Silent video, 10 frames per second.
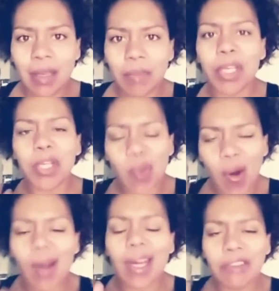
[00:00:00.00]
but you
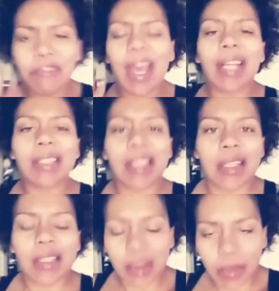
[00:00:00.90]
are, in fact,
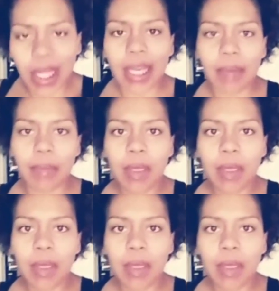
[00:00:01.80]
to blame.